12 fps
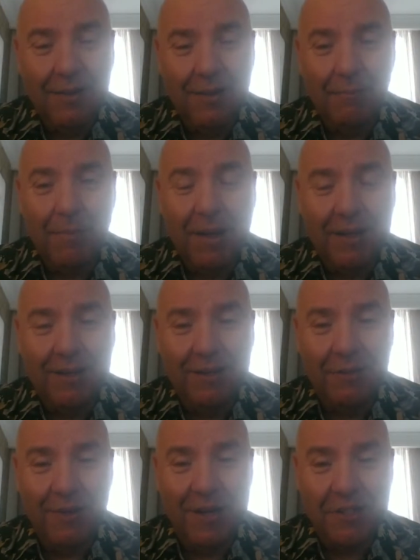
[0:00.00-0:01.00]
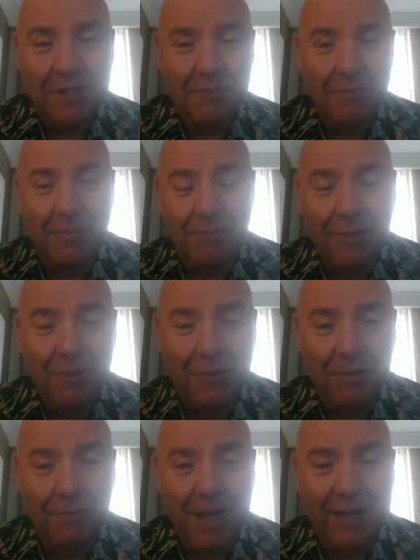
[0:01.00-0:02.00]
back in the ranch,
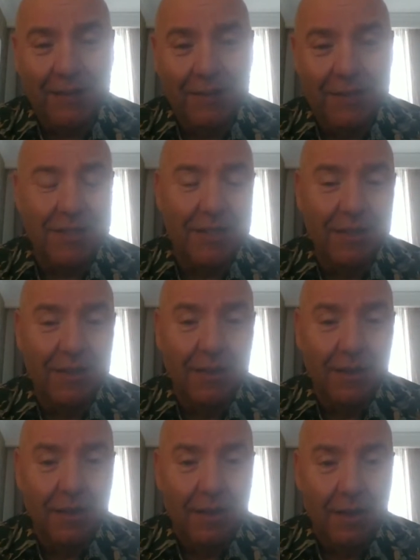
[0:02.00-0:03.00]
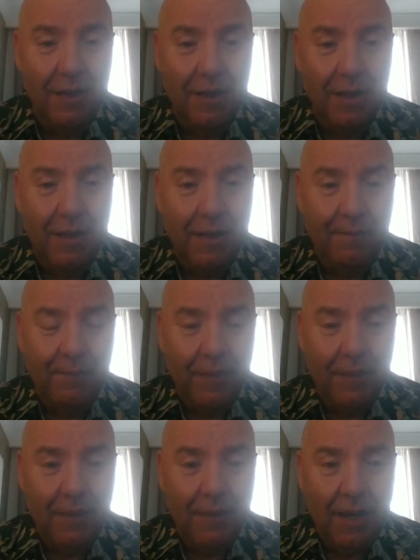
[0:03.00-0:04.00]
back in Disney,
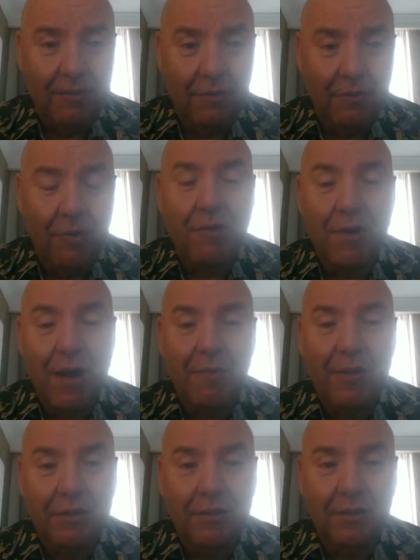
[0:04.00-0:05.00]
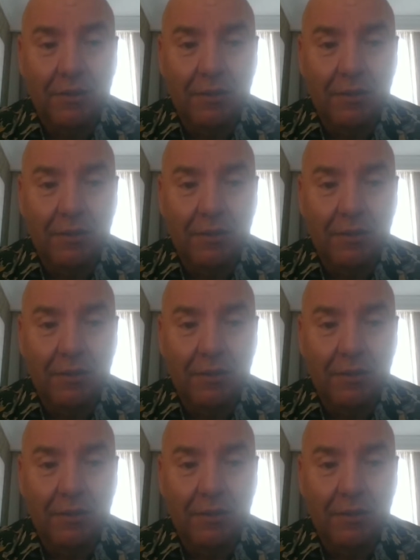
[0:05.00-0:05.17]
after Roger Rabbit,